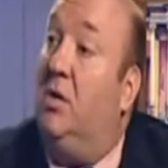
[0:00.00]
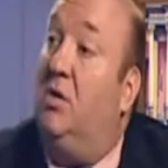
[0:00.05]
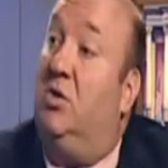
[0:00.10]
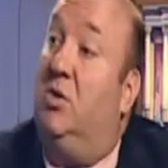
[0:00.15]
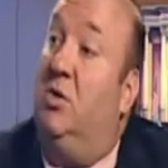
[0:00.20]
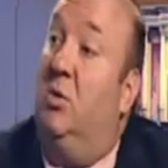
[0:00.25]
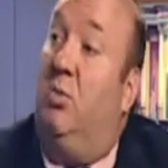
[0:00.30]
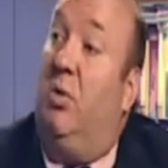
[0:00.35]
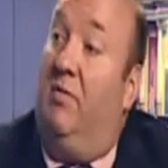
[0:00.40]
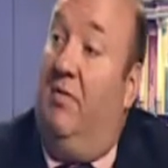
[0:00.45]

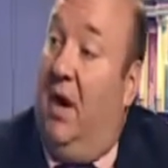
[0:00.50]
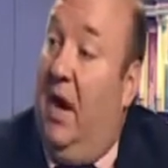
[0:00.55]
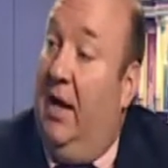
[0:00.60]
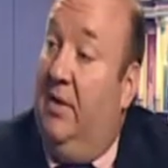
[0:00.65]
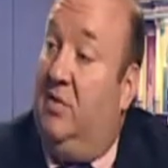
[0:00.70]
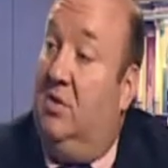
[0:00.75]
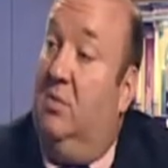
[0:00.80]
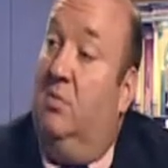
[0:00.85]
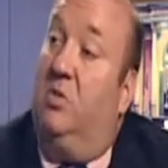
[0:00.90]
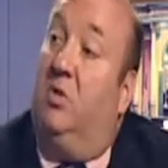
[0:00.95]
to
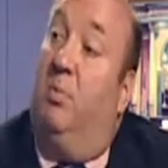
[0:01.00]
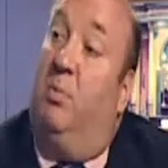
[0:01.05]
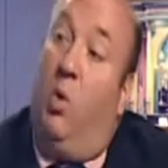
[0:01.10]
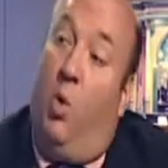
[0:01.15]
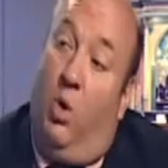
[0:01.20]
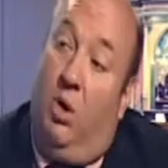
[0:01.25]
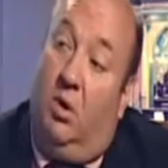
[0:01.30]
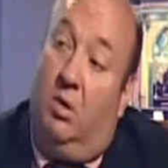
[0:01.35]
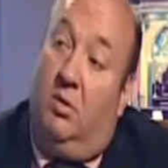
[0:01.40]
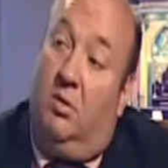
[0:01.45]
provide some
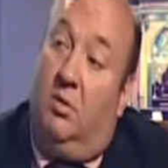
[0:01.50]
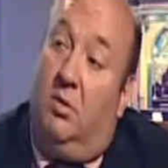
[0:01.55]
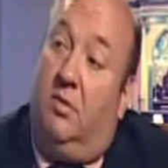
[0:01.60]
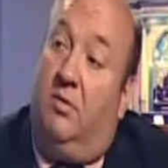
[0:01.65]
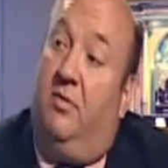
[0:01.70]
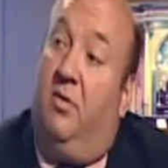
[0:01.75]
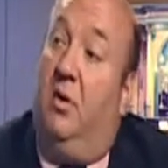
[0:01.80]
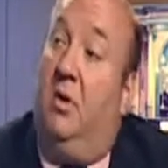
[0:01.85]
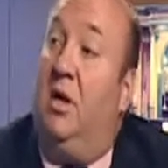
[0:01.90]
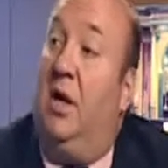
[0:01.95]
support
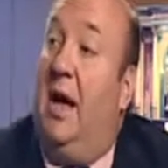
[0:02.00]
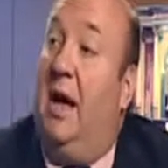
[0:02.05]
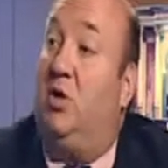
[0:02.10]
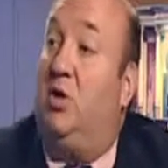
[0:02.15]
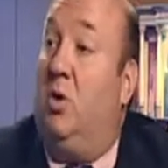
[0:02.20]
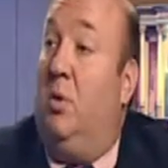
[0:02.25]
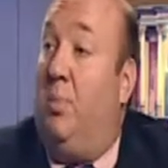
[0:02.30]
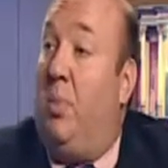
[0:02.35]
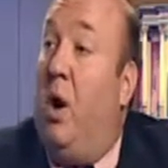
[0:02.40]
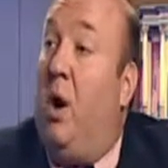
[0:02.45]
for the
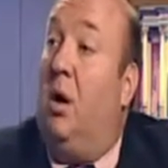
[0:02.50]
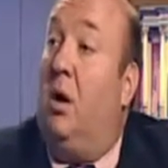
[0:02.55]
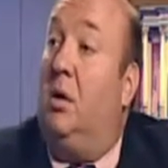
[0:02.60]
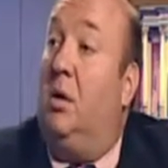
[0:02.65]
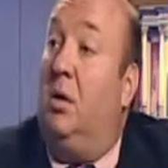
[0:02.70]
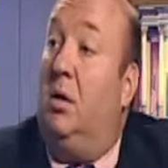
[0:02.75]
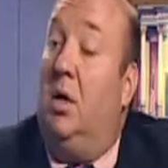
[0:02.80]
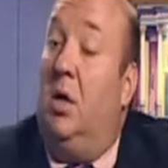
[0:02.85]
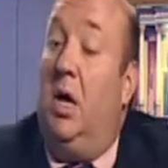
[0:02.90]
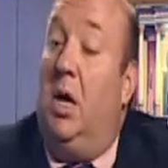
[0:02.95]
national
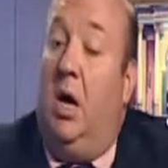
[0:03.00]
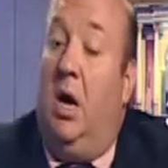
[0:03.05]
park.